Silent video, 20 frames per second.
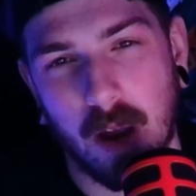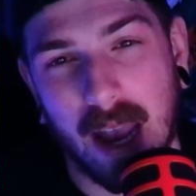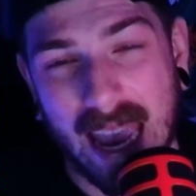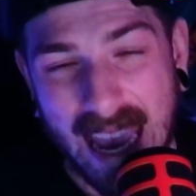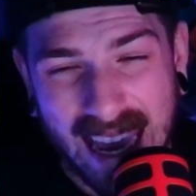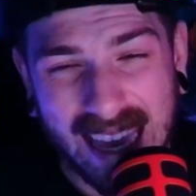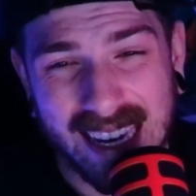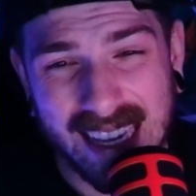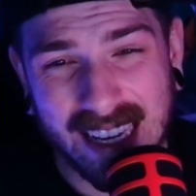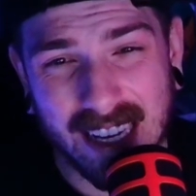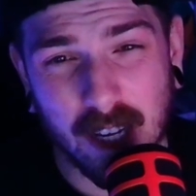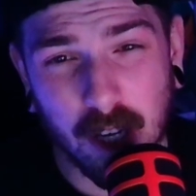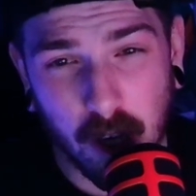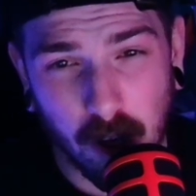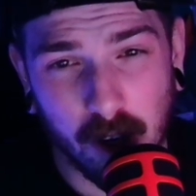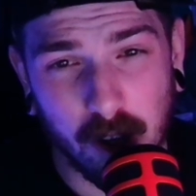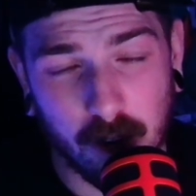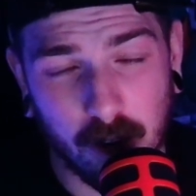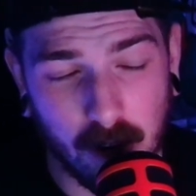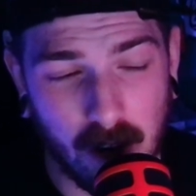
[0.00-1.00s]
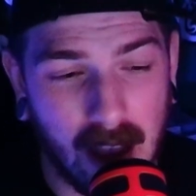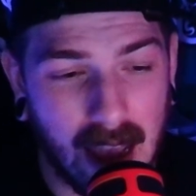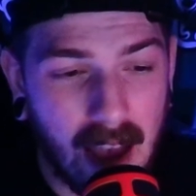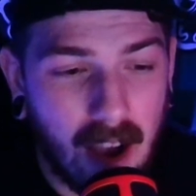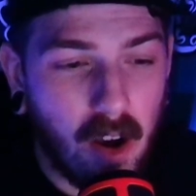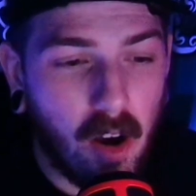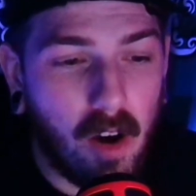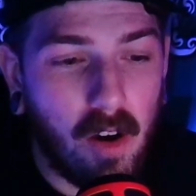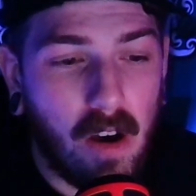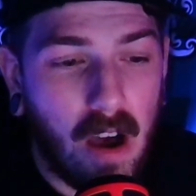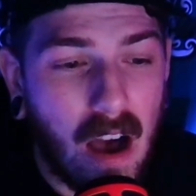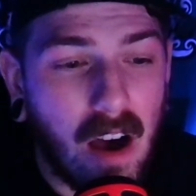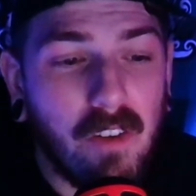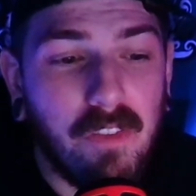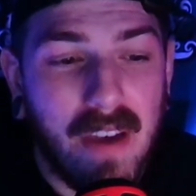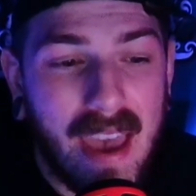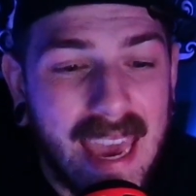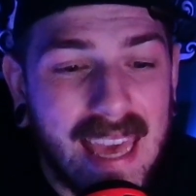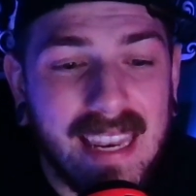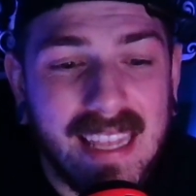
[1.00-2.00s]
any good or of
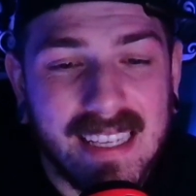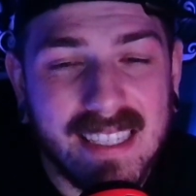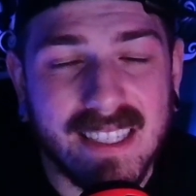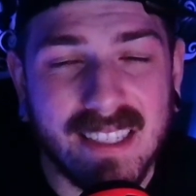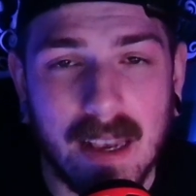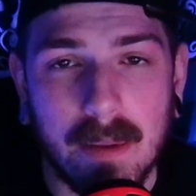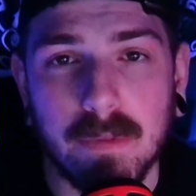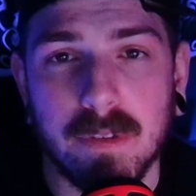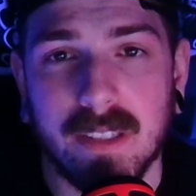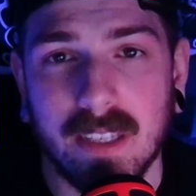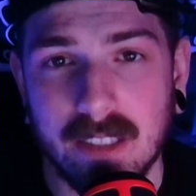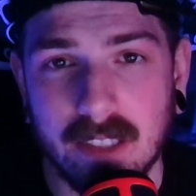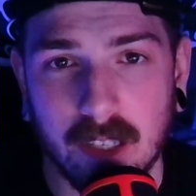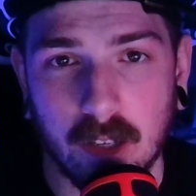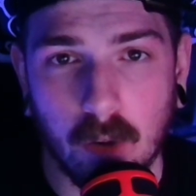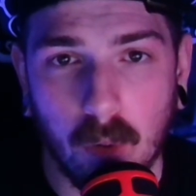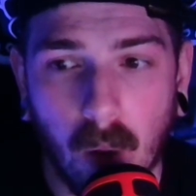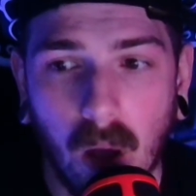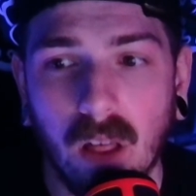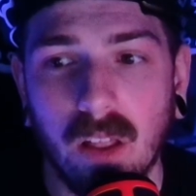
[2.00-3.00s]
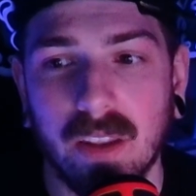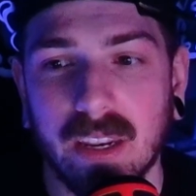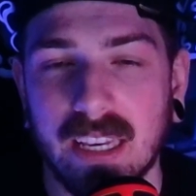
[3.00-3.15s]
any substance and quality,